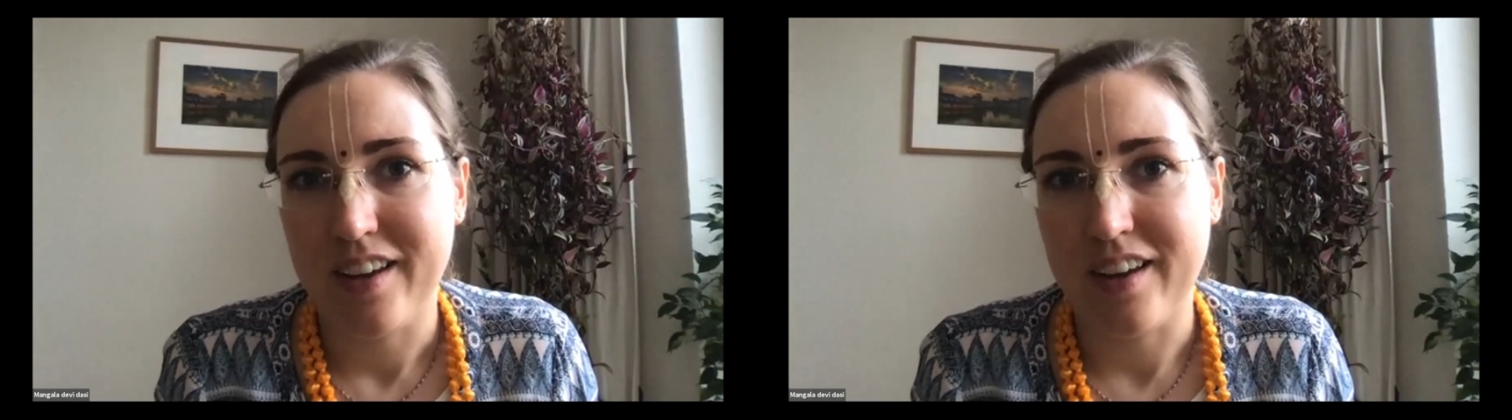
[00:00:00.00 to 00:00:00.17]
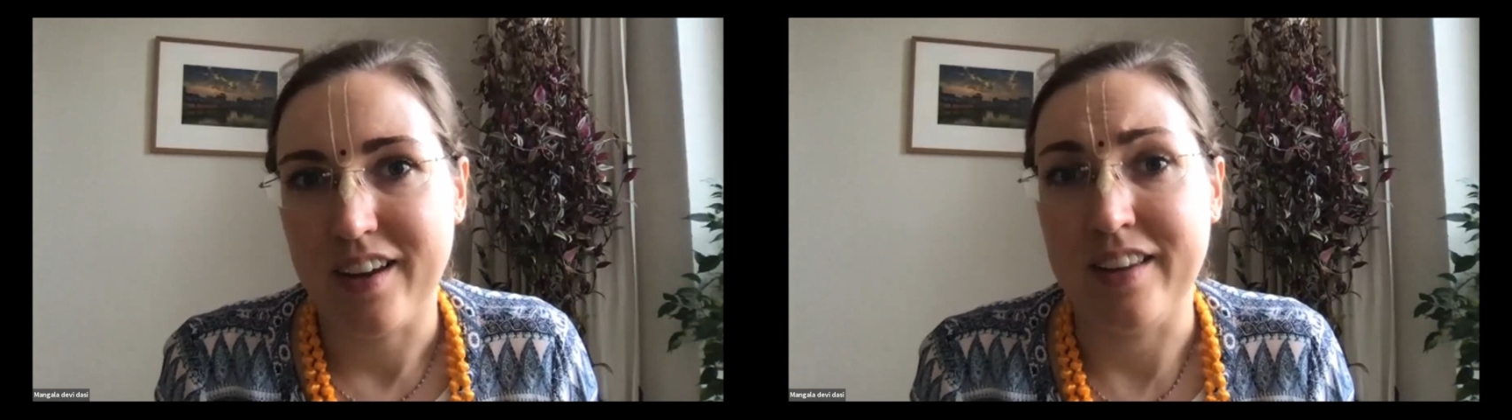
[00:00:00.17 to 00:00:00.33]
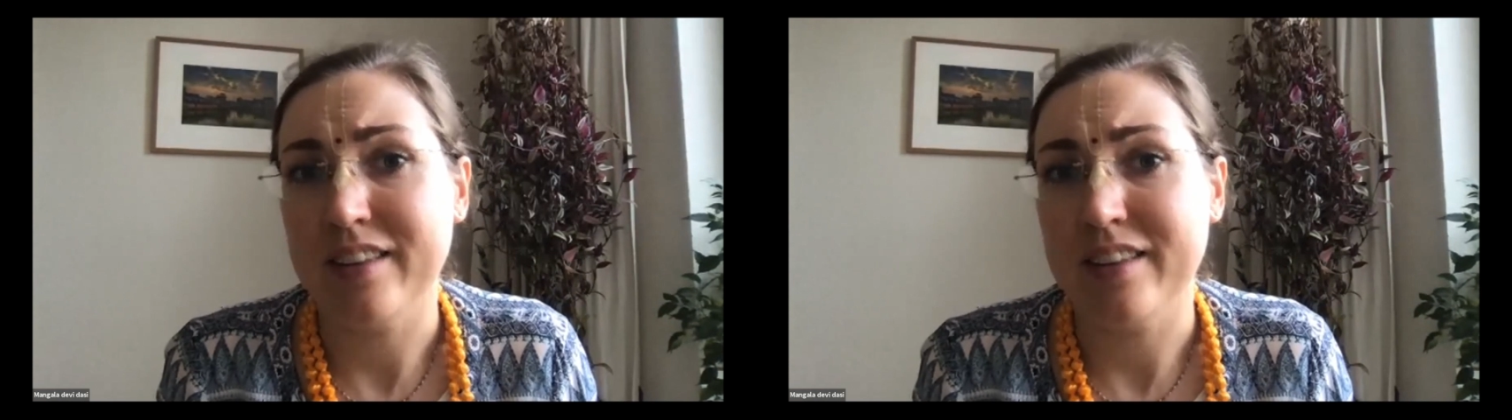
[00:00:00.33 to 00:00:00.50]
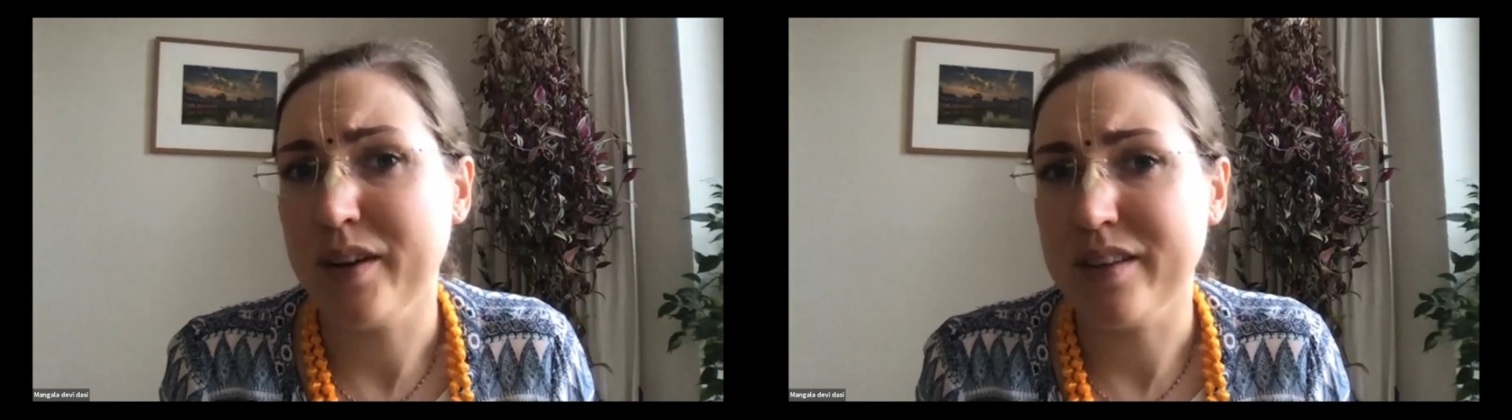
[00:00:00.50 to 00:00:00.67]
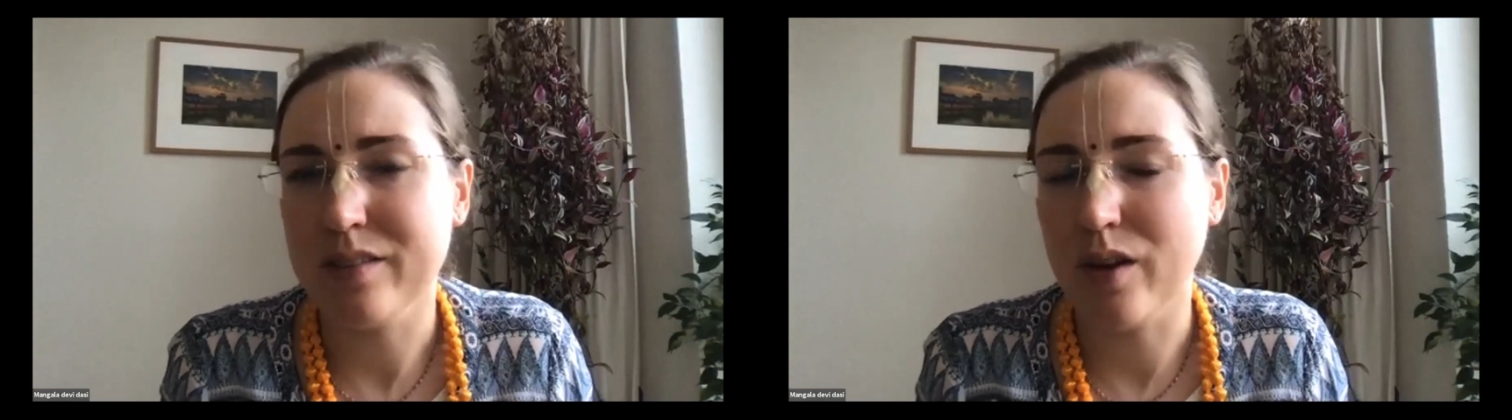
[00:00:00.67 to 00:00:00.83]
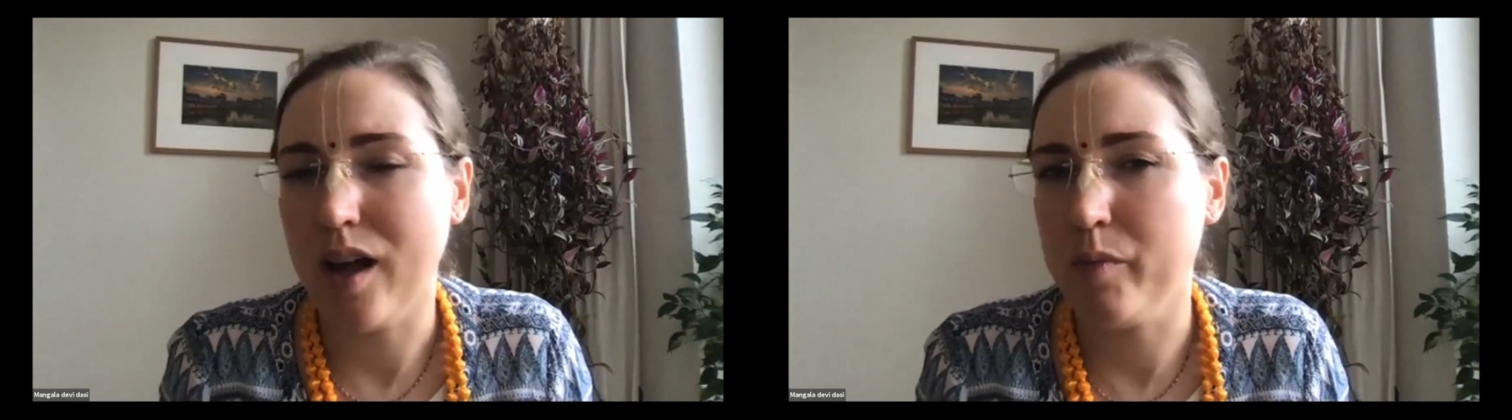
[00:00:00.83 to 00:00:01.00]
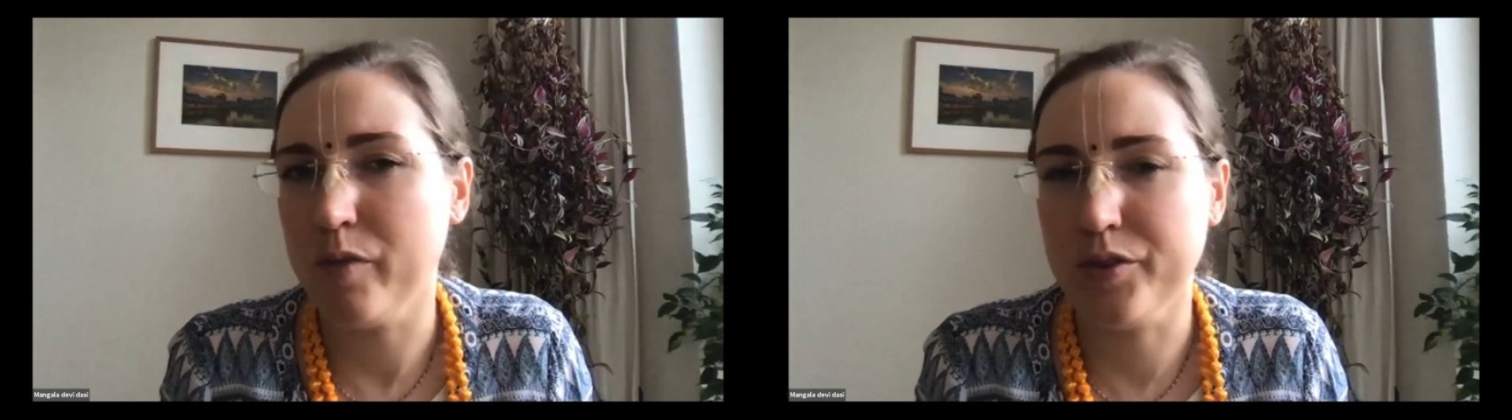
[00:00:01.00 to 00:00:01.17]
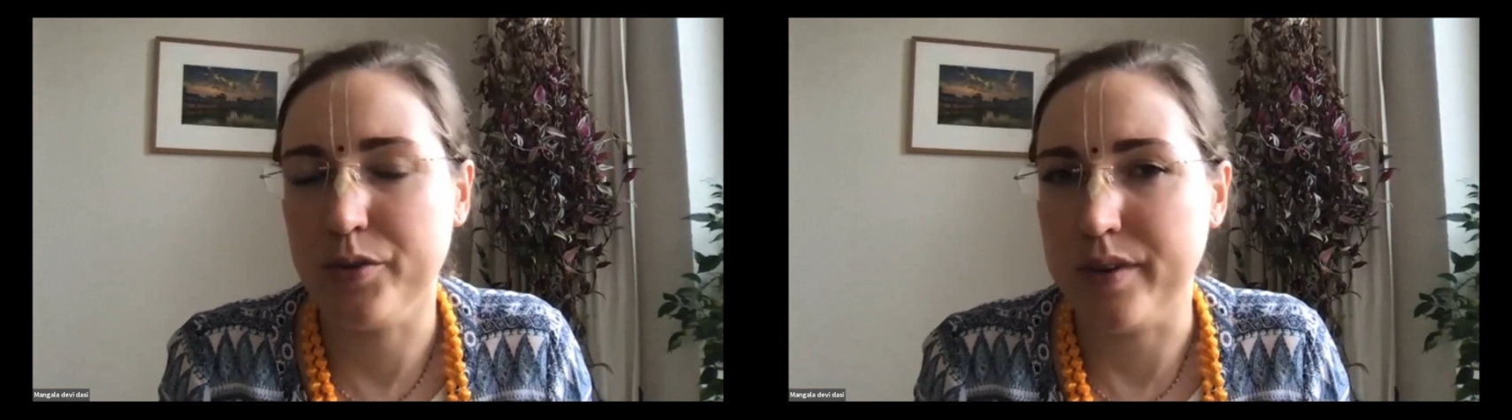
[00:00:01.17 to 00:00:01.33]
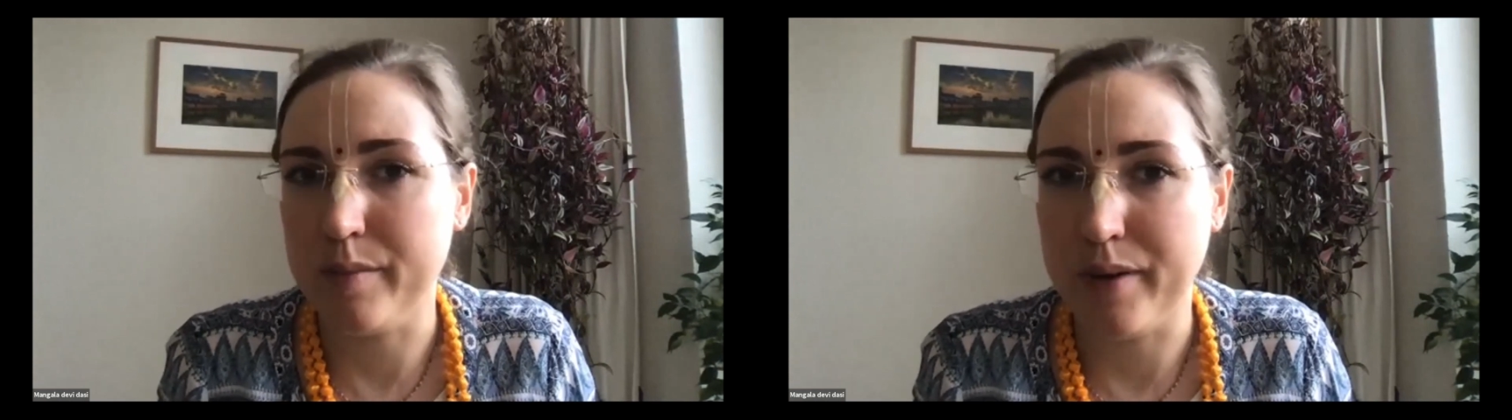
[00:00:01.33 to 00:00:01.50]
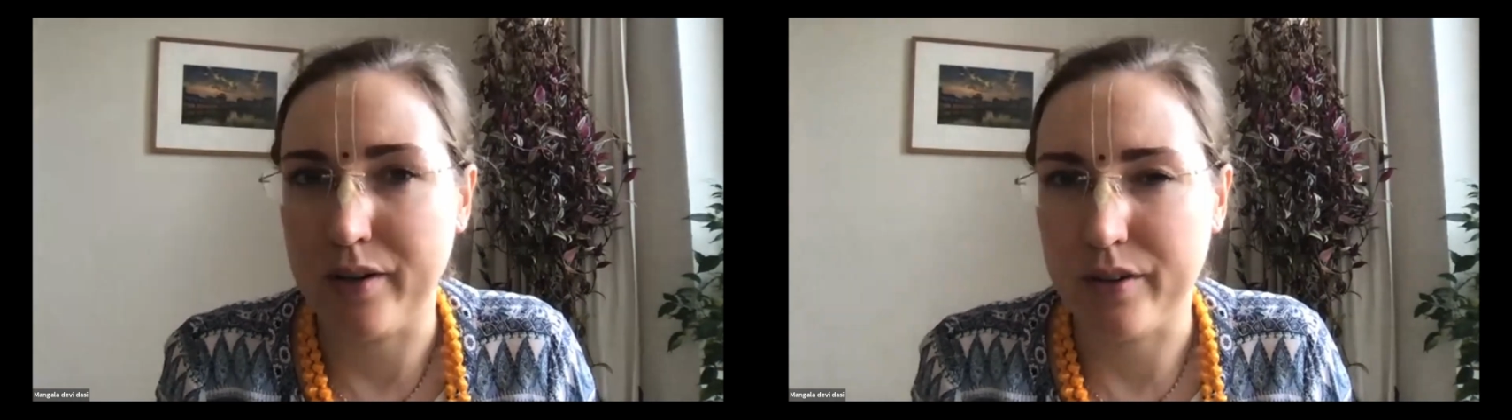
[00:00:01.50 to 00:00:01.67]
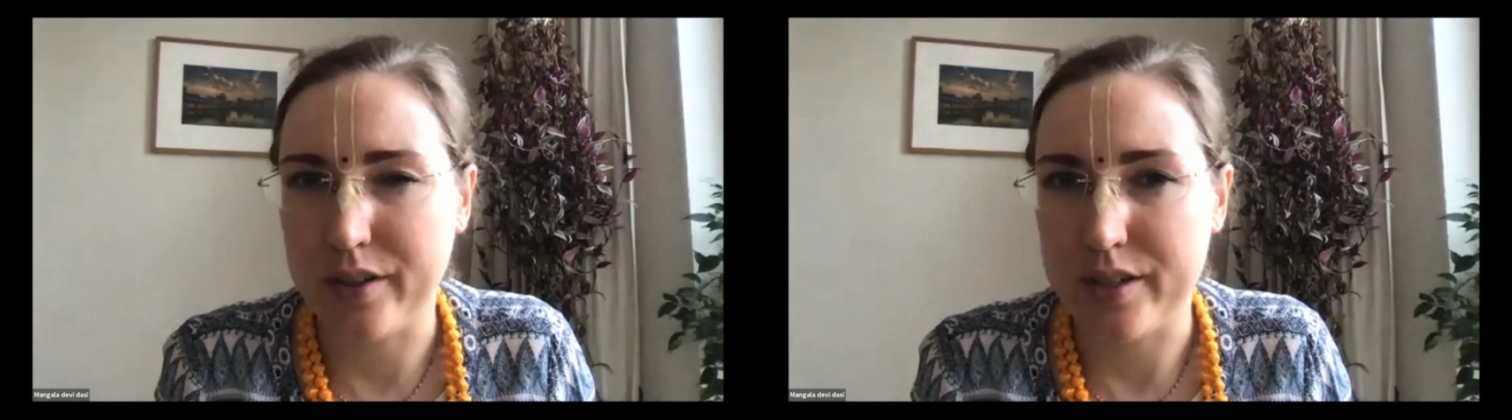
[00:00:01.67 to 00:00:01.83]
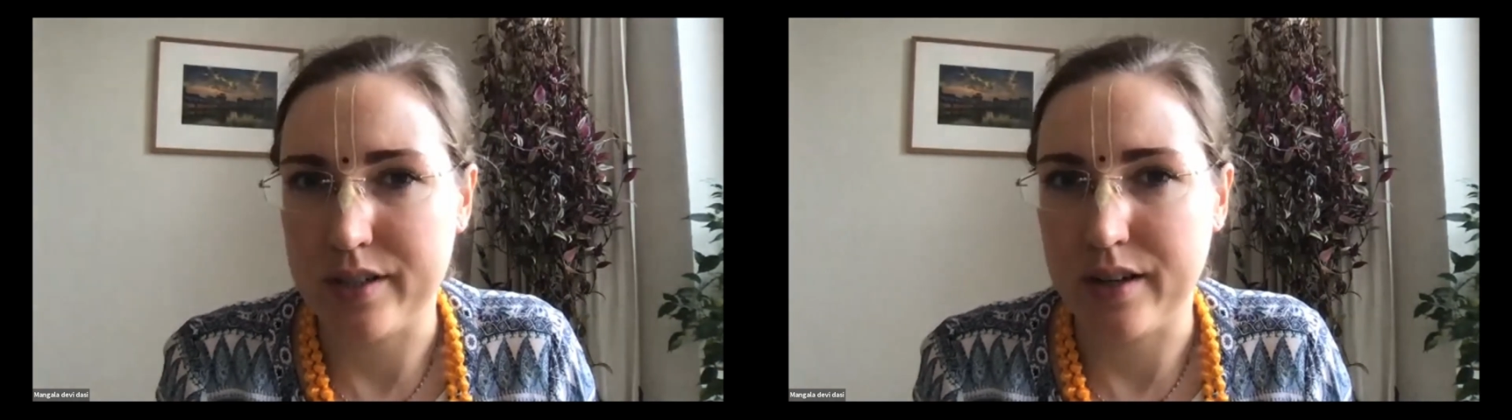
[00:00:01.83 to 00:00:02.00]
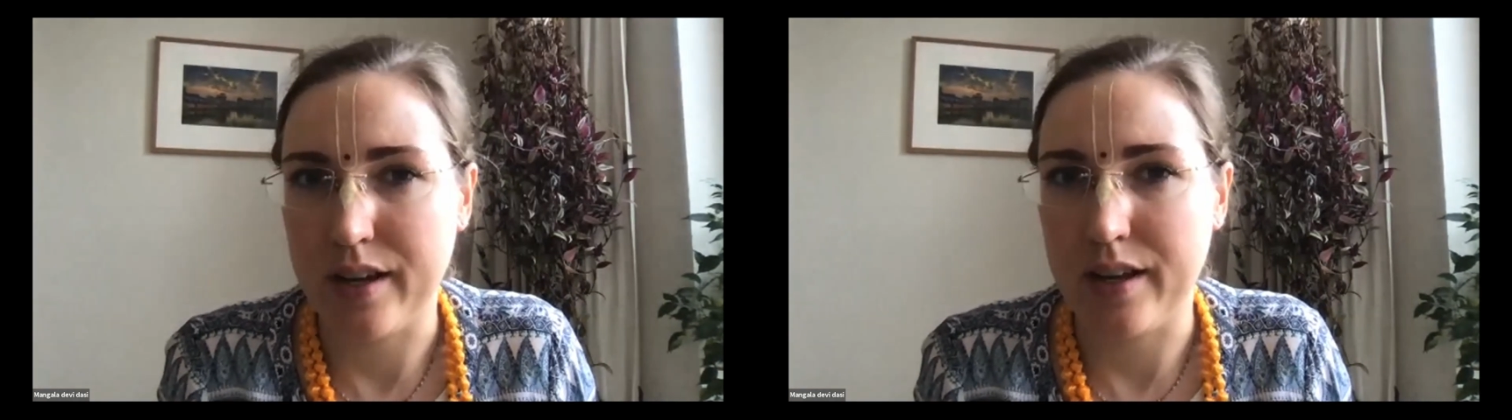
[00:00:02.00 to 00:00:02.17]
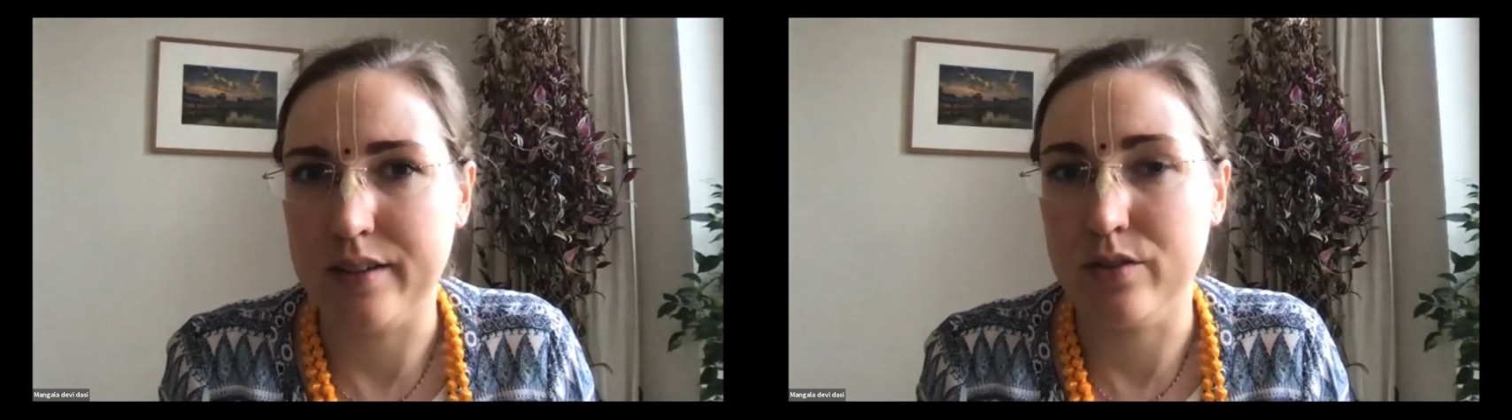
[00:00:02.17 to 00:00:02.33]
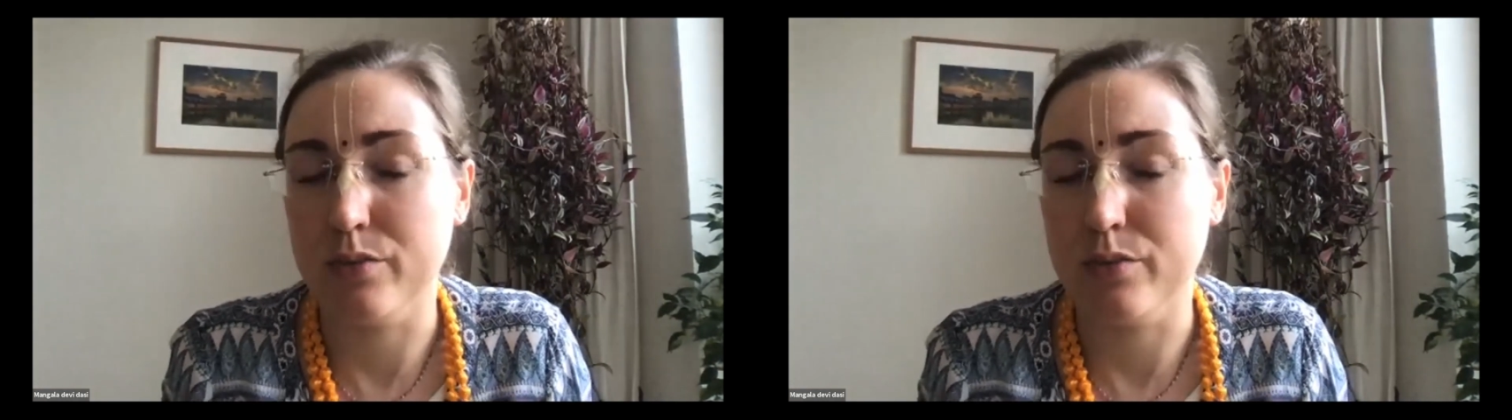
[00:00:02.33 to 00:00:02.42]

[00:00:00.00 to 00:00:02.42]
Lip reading: And that's why it's so helpful to read about Krishna and